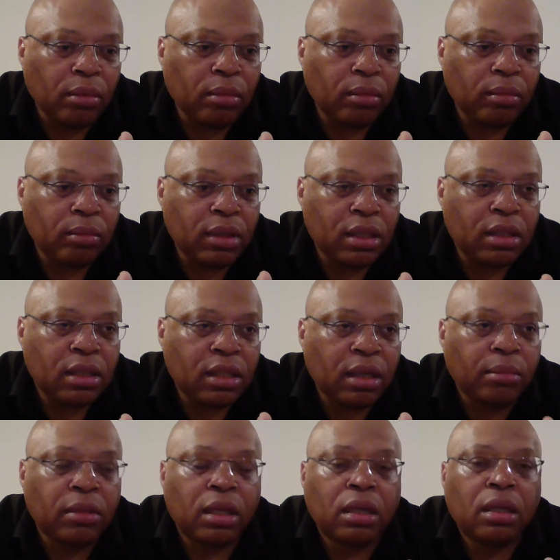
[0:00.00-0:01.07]
Mr.
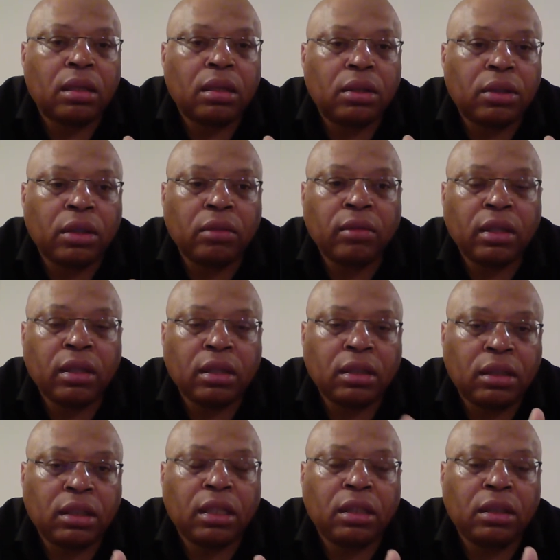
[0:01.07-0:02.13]
Sumner turned around and
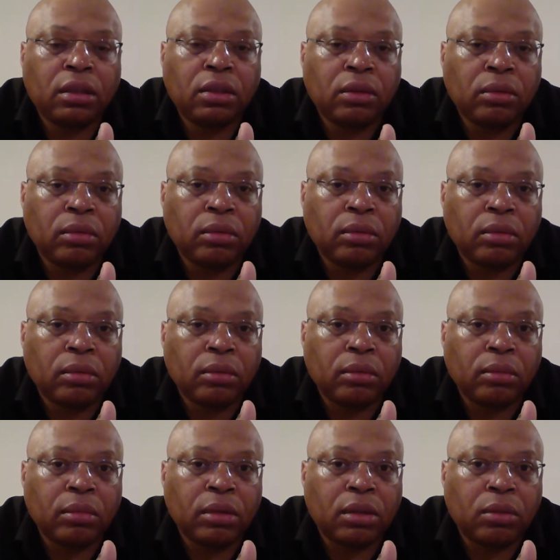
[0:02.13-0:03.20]
said to
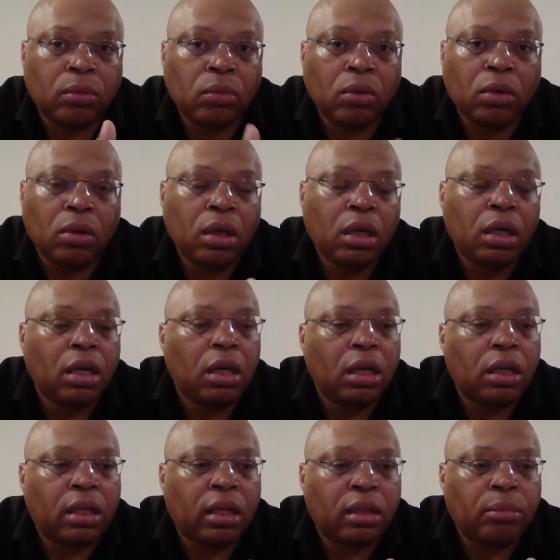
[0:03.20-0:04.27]
Mr. Waugh
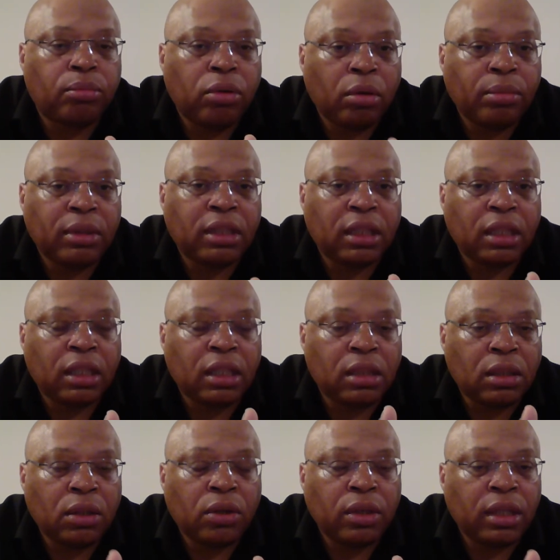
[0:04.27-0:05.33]
that the property is
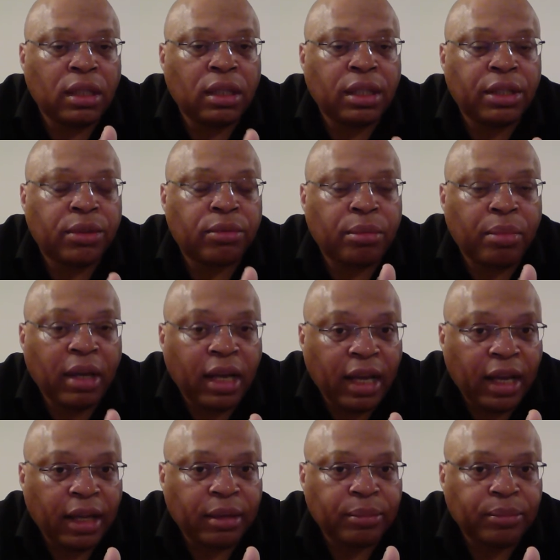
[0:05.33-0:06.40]
not in
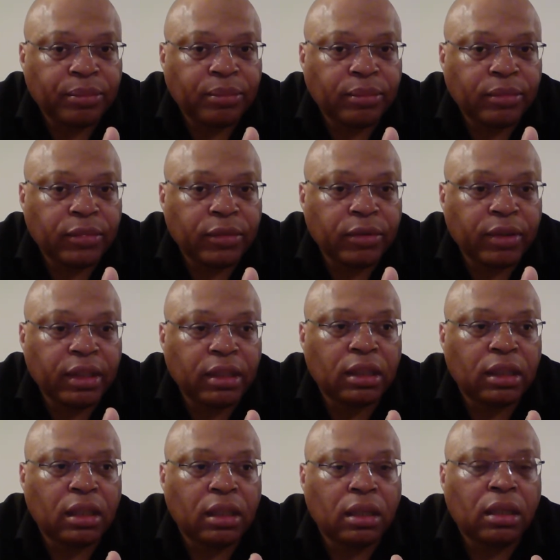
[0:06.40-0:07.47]
disrepair, right?
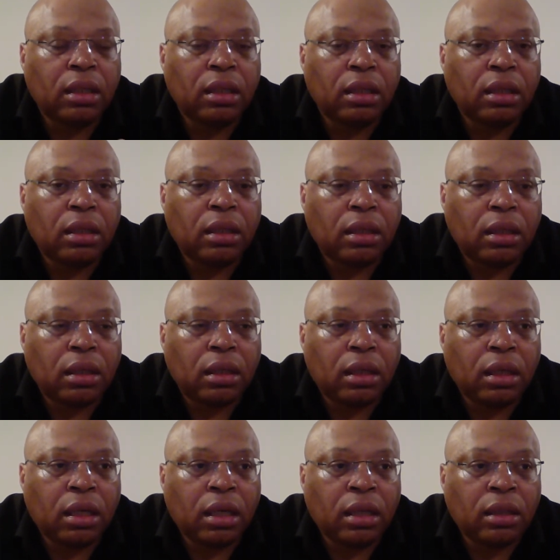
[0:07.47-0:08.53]

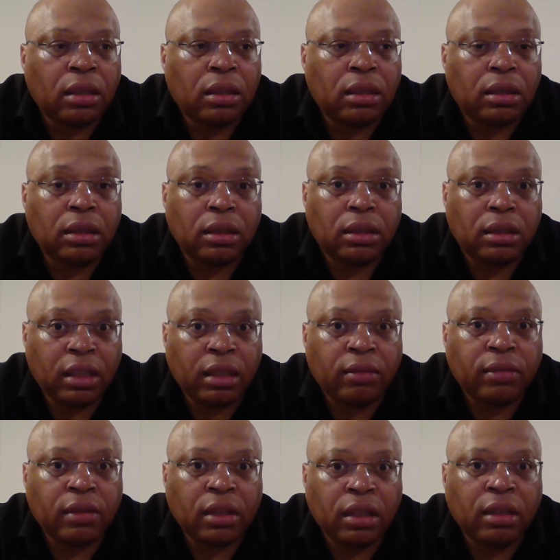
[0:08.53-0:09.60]
And it is
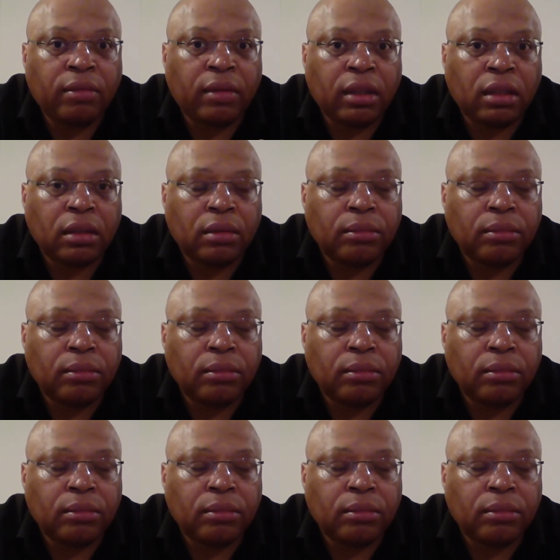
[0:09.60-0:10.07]
safe to live in.